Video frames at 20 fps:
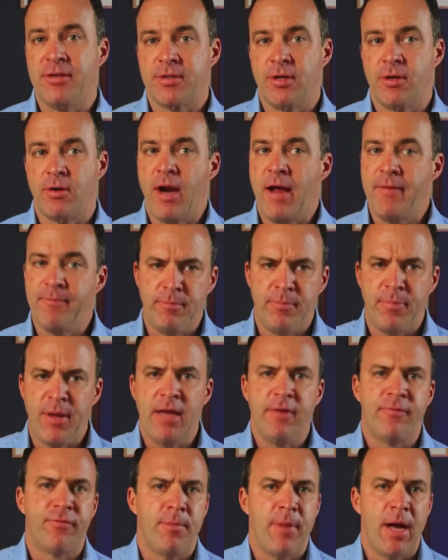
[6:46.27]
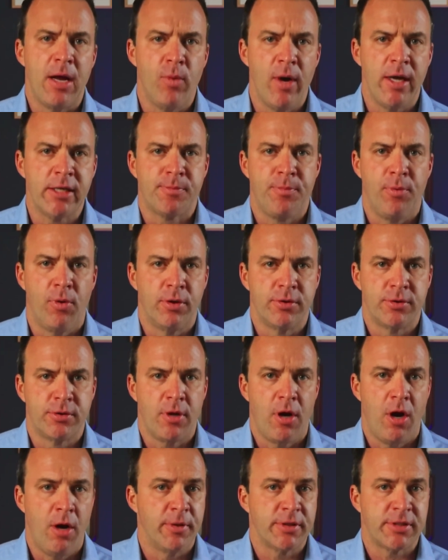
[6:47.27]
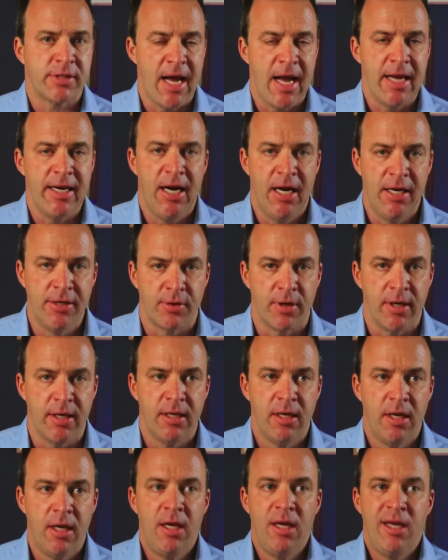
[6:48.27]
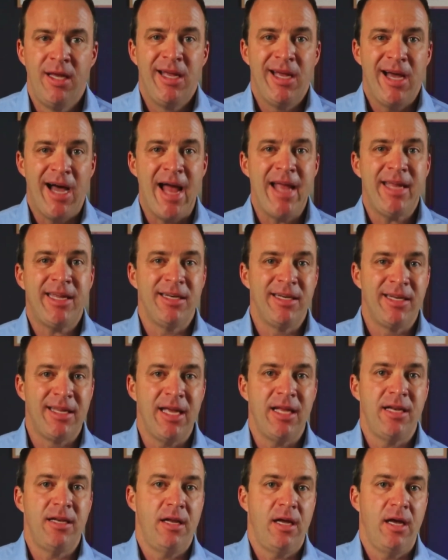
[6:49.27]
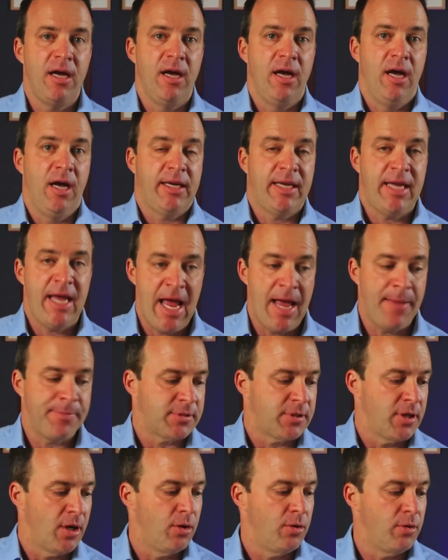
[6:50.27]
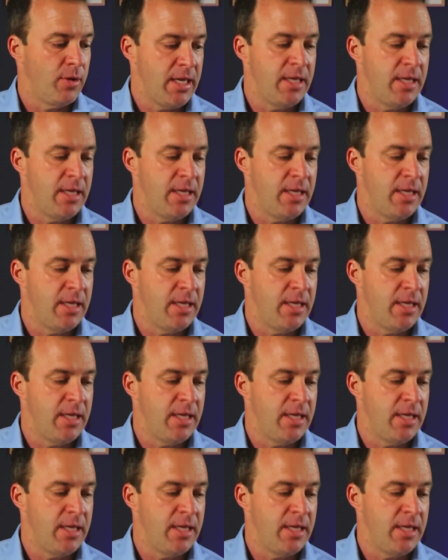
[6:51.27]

or I paid for my Westbournes almost $900, I can get a cap toe in